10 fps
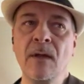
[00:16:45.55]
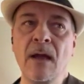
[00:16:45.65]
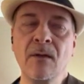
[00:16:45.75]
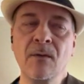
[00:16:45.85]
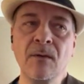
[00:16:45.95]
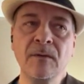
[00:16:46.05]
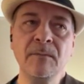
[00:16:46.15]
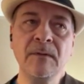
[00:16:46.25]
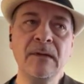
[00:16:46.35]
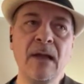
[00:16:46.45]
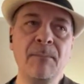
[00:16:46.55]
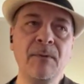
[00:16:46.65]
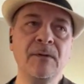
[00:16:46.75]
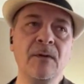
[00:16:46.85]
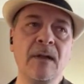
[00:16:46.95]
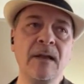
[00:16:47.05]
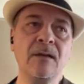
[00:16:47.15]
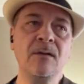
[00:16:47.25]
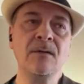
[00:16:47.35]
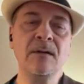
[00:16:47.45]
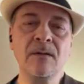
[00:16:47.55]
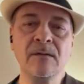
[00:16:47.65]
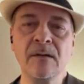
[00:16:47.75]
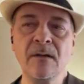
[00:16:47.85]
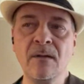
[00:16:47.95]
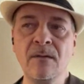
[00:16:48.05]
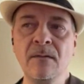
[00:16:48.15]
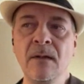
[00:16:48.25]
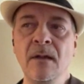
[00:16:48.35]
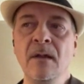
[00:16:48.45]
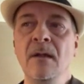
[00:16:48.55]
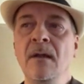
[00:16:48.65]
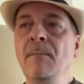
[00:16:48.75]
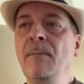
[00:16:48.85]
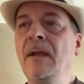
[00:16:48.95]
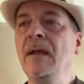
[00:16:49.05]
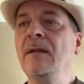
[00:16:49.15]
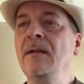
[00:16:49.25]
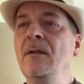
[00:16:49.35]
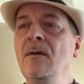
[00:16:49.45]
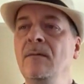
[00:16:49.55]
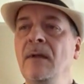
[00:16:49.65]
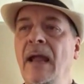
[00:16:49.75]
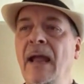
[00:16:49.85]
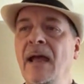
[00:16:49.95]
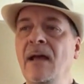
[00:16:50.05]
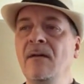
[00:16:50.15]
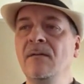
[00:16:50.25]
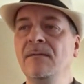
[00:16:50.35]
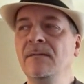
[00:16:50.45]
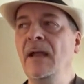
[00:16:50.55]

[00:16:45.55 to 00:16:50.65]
a Christmas episode I did 2 years ago because I don't have